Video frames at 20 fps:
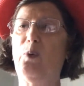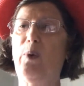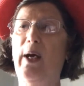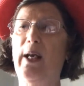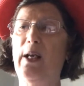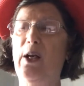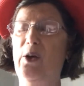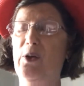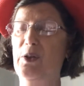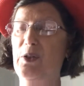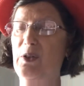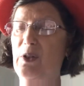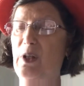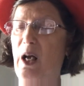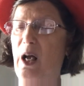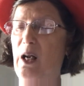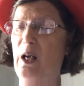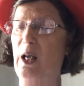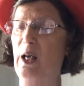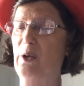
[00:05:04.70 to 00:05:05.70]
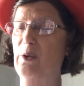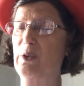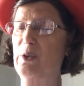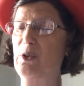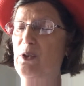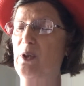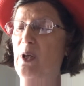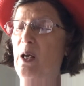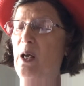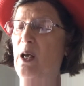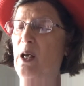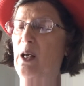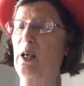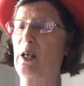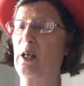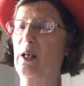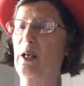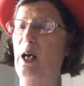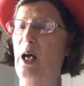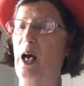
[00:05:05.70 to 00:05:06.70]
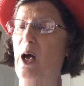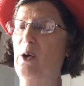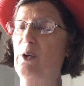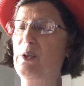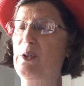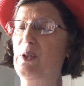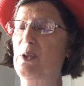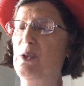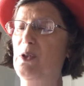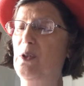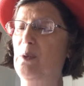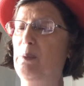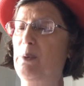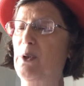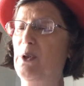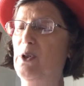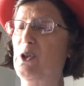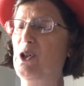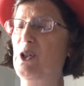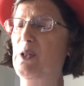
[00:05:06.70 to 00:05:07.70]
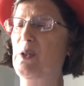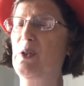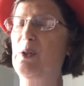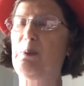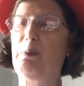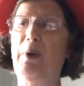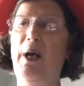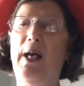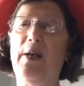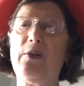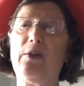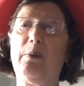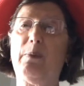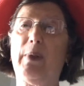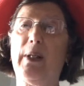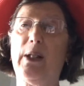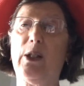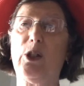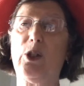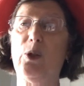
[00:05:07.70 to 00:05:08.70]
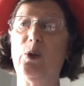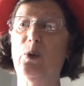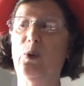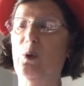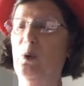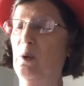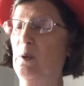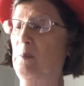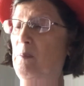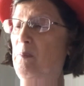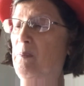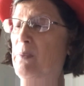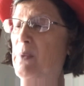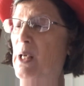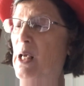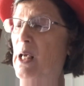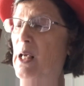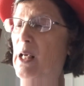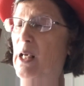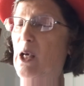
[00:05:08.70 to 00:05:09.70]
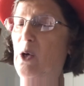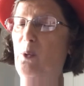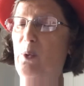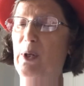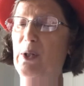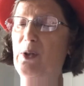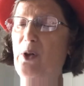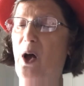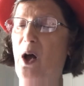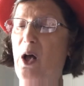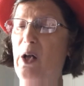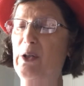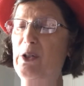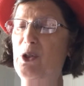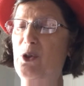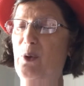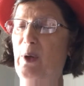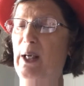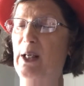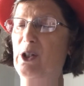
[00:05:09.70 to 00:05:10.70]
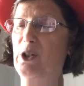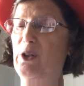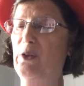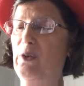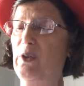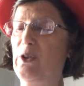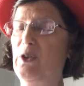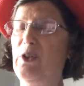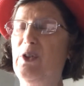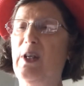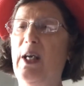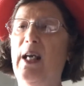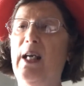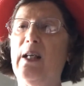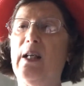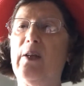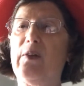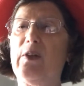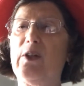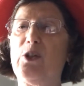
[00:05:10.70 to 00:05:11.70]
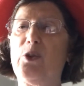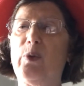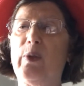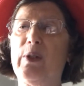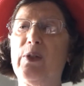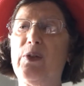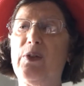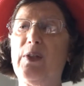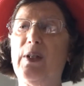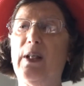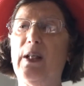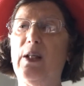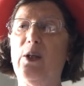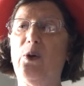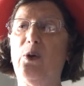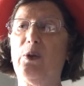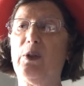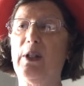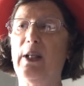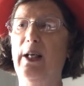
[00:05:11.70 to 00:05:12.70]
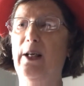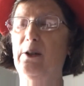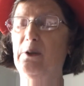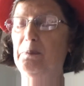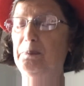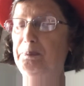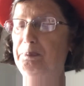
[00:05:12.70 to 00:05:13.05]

White House houses to purchase, possibly 2. It was all strange. They're staying at the Twin City Hotel.